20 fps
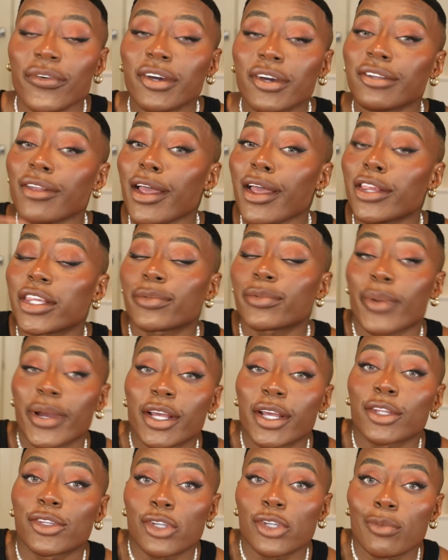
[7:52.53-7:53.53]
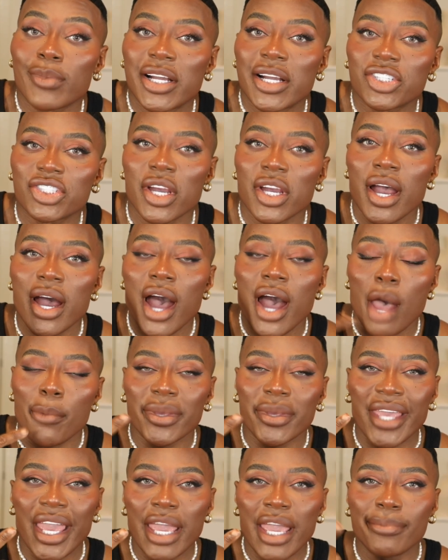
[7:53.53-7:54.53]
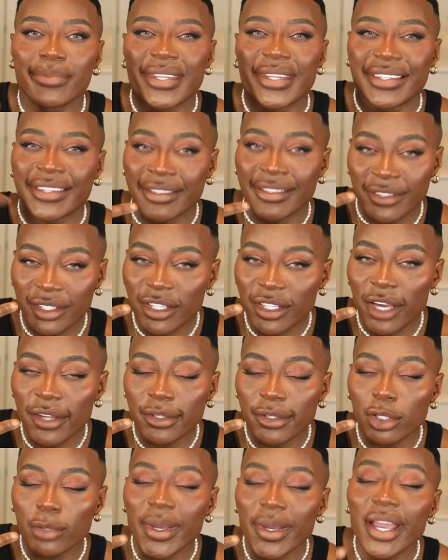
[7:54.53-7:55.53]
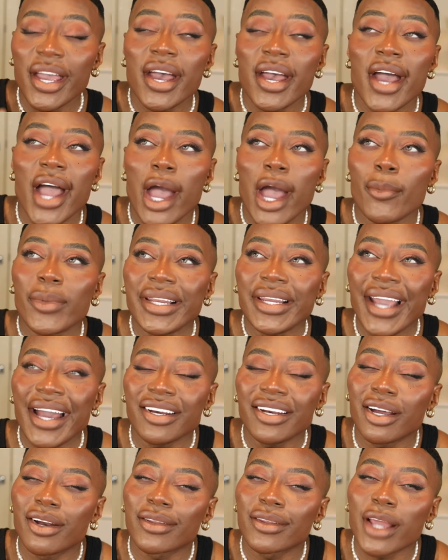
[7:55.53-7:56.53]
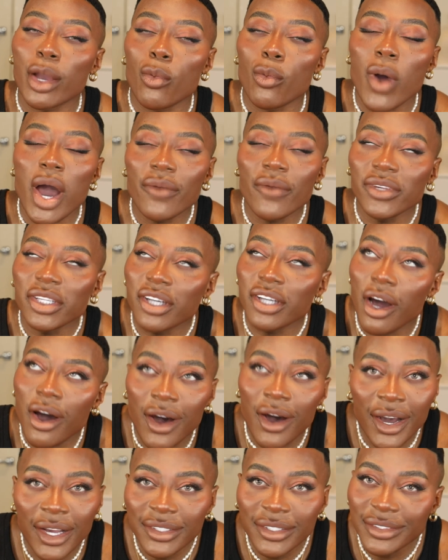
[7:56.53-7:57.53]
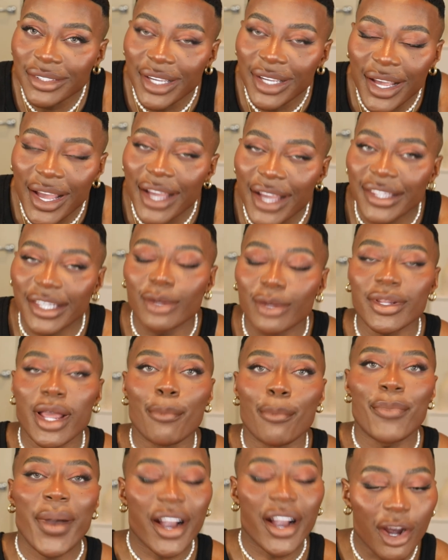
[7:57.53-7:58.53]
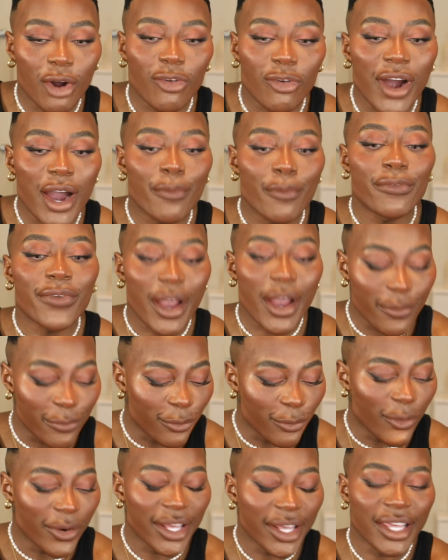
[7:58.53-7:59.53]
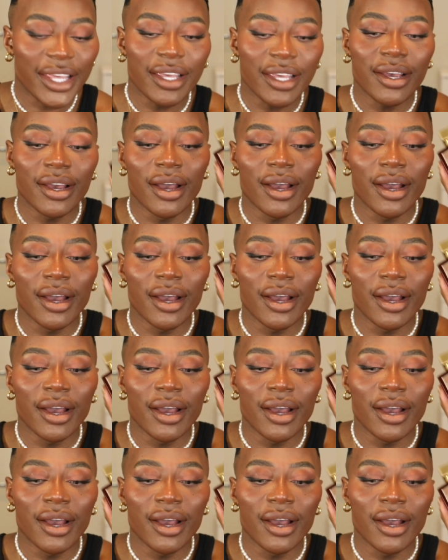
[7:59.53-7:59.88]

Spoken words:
Because I was spraying it so much, I became desensitized to it. And when he had it, I was like, what have you got on? And it was like Baccarat 540.